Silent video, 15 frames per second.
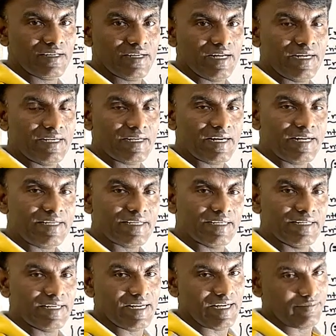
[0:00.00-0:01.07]
and write in
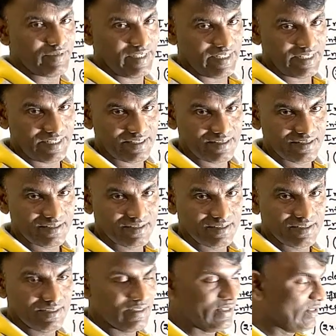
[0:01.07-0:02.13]
denominator.
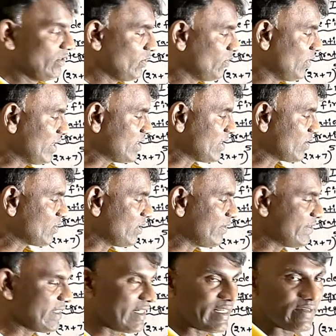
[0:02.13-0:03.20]
What is the
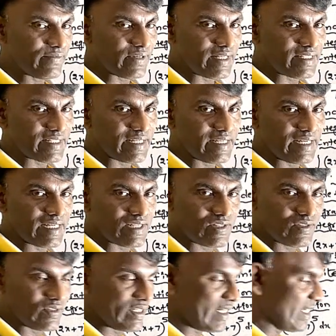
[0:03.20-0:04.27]
coefficient of x here?
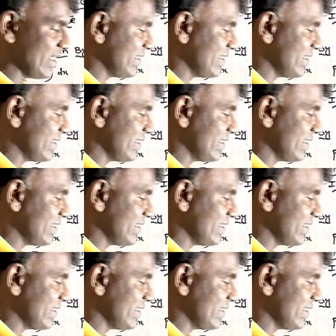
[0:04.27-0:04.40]
2, na?